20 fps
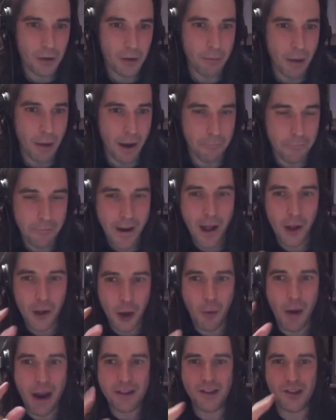man. Fail
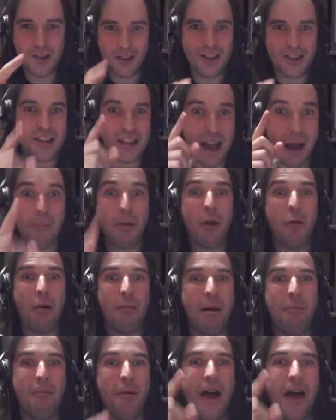your way to success. I'm going to
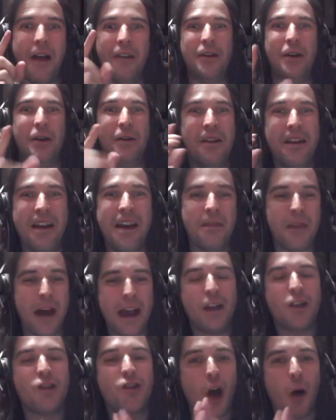remember that, dude.
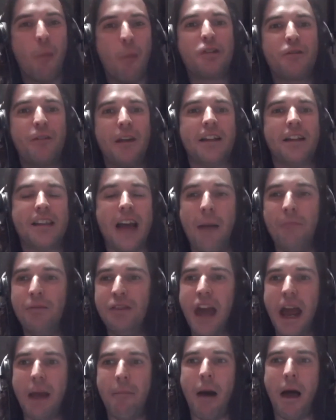Thank you so much for your time
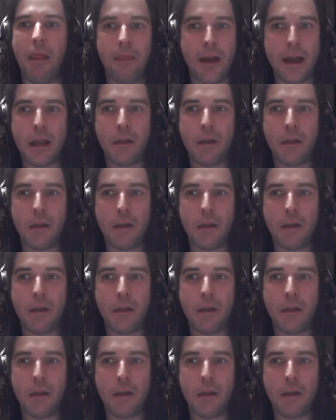today, man. Thank